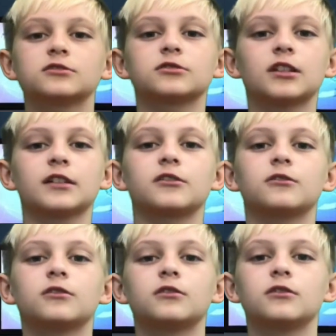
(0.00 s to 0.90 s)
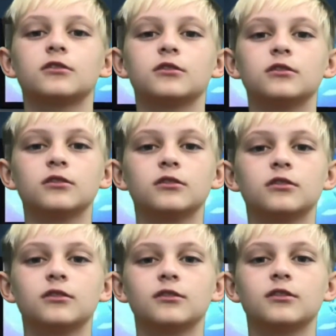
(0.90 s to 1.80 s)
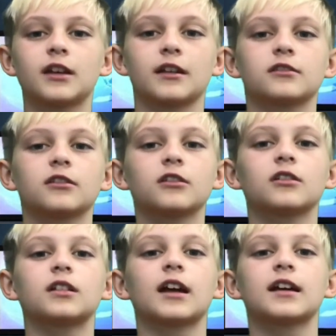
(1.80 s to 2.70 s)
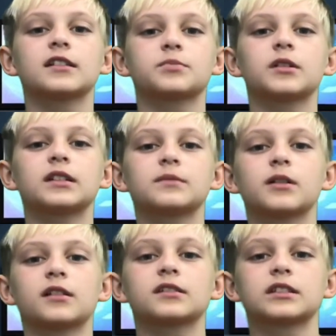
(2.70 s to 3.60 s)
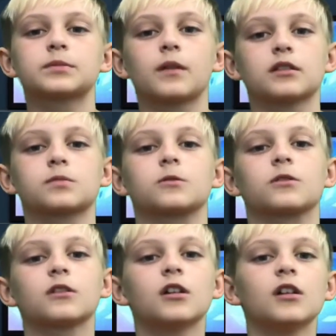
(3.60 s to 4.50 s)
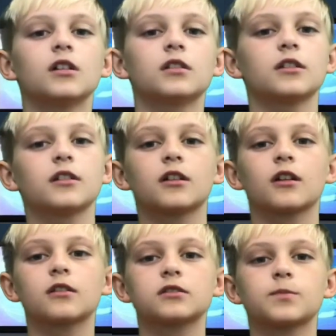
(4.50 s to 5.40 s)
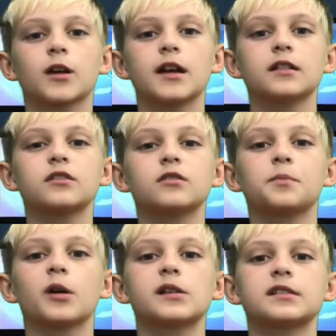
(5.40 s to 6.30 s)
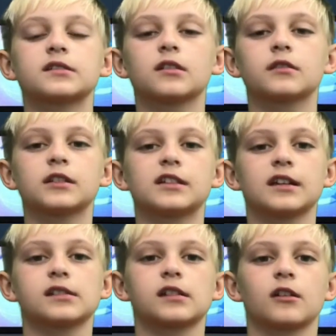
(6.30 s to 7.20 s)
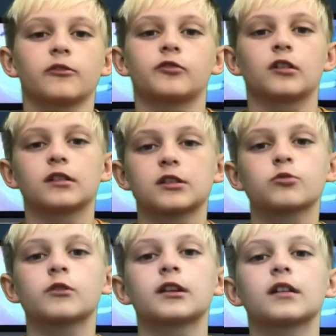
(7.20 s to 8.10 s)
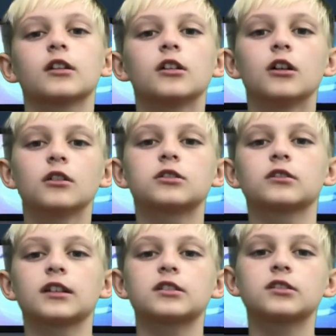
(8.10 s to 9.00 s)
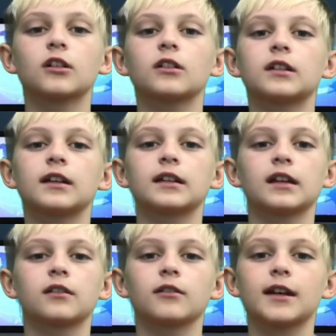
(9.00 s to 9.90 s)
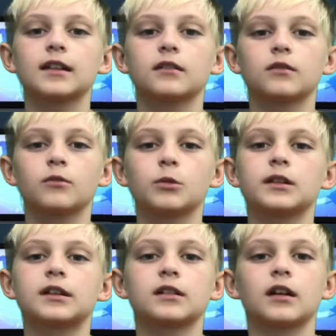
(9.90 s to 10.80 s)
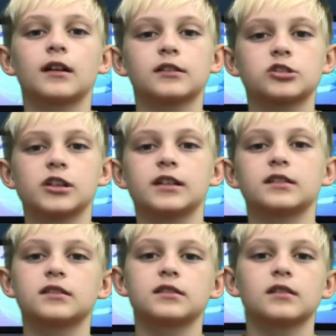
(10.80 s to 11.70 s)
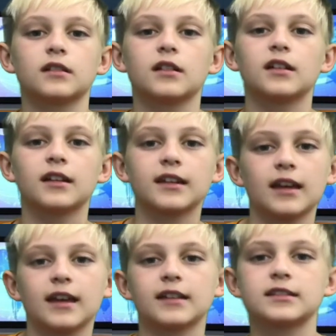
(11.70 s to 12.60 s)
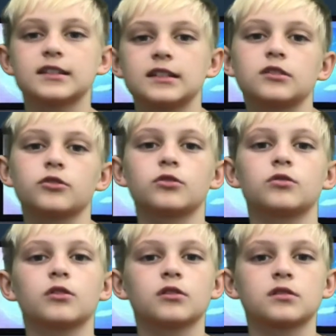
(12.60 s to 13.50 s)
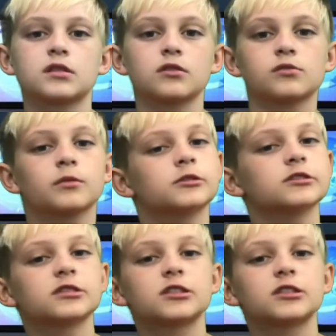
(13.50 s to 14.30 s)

so that you can earn as many bucks as possible. There's brand new prizes on the desk out front this week. So let's turn in a great week uh, and see who earns those awards.